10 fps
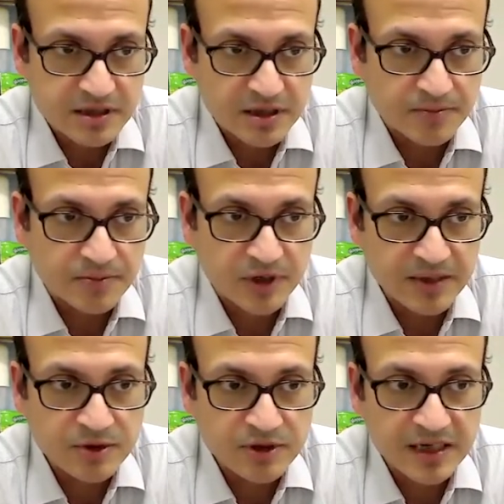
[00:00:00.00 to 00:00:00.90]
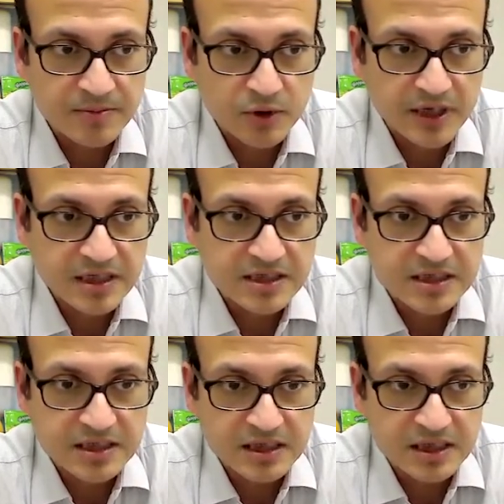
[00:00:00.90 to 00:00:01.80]
A primary endpoint
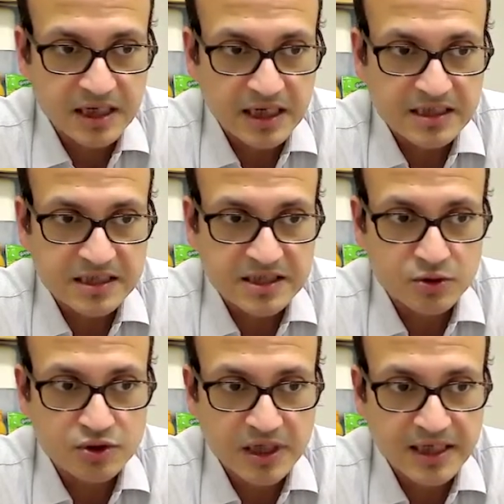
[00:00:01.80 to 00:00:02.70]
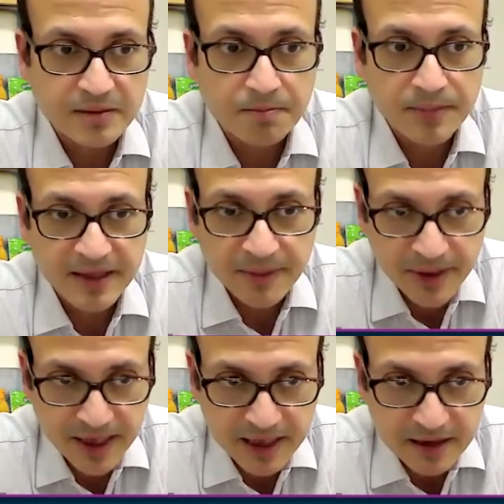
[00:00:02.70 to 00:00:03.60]
is usually the main
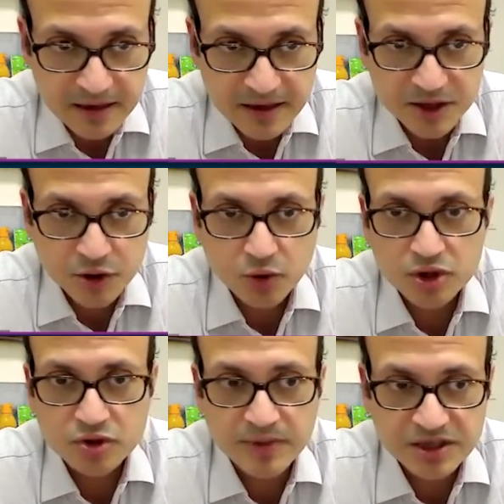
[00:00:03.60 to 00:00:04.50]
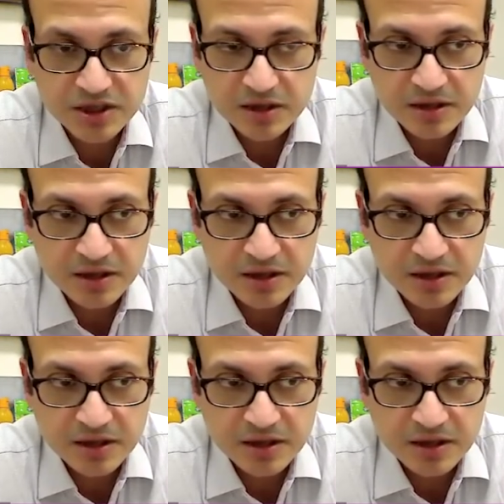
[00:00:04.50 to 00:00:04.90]
thing that you want to measure.